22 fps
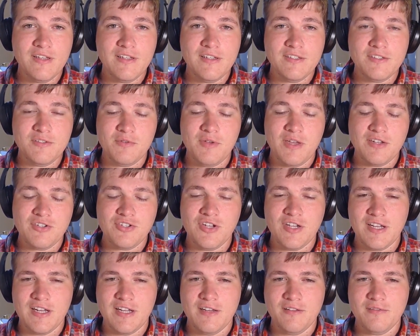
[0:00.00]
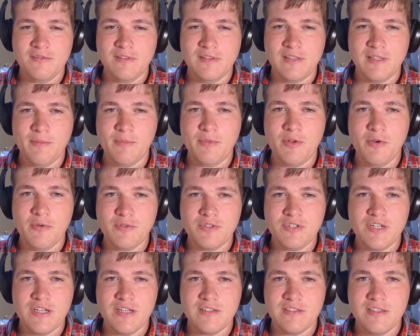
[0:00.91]
So yeah, check it out. Let me know what
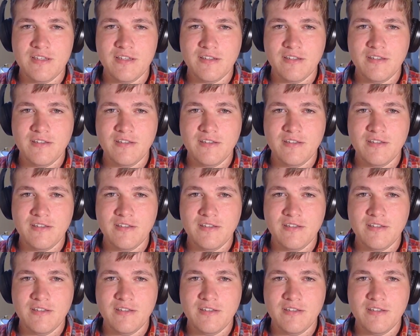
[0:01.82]
you guys think.